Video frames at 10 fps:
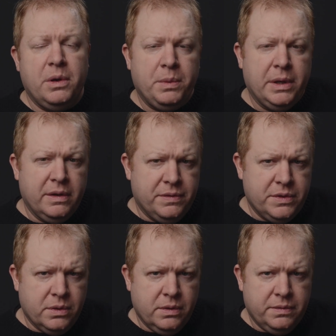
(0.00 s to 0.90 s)
a wedding
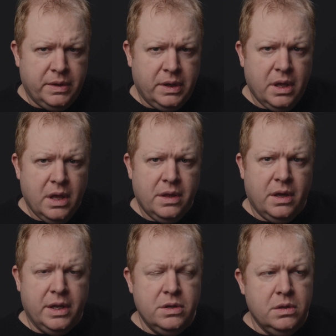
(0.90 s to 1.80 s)
photographer that
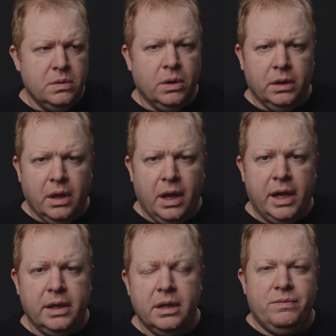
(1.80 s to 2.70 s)
I knew
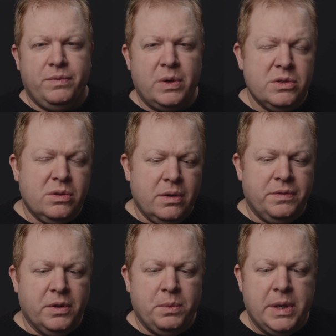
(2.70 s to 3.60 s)
online
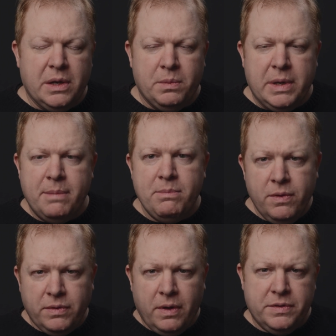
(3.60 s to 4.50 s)
photographing a wedding. When he
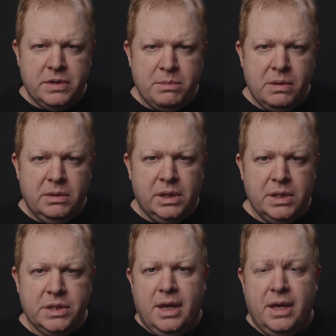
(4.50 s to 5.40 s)
moved over to
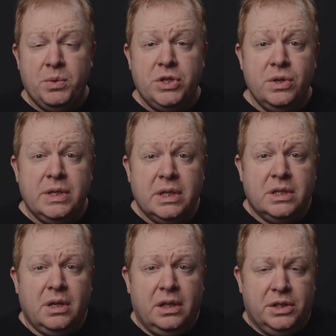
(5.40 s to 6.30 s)
mirrorless, he was using the
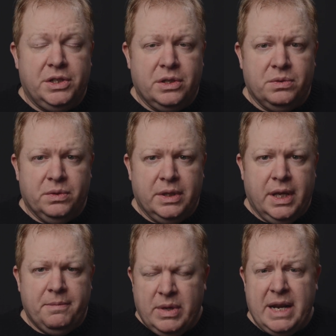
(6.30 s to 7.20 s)
silent shutter on
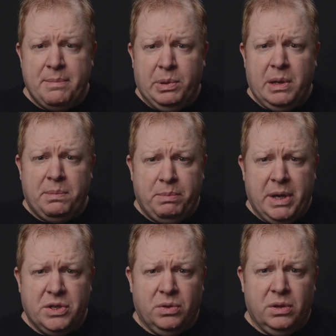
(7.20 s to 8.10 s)
there, and he put up a
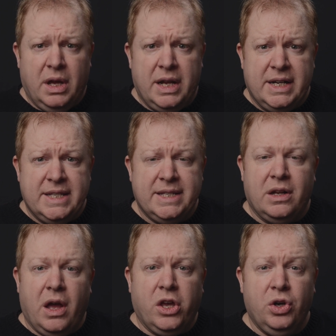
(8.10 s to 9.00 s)
picture online and he said,
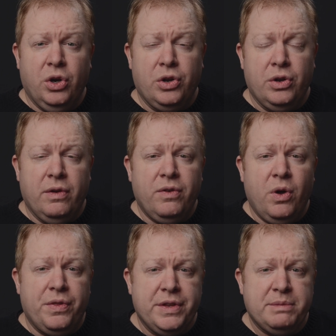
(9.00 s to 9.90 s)
I couldn't have
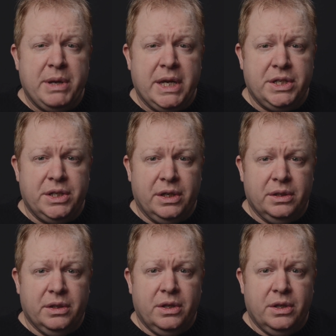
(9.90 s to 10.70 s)
got this picture